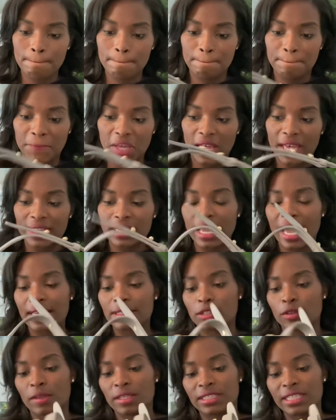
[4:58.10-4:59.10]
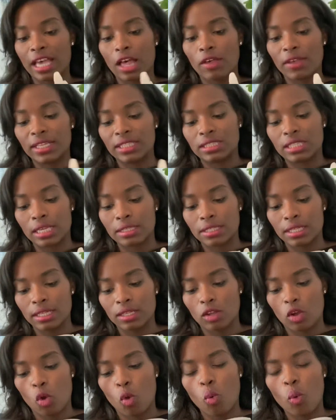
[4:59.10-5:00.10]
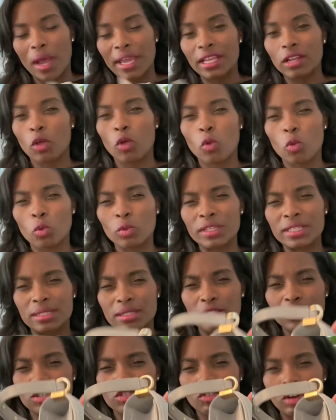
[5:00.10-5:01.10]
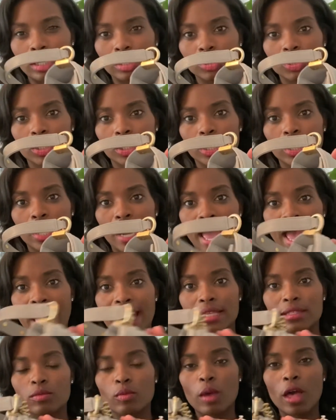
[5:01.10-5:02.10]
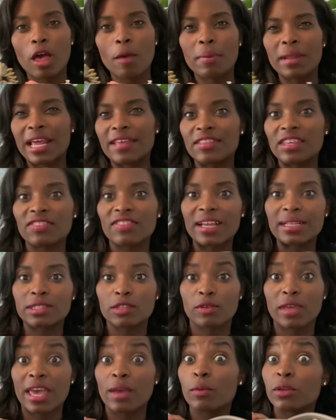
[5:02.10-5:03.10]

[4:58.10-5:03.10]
But as you can tell, it doesn't quite hold its structure as well, but I think that's okay.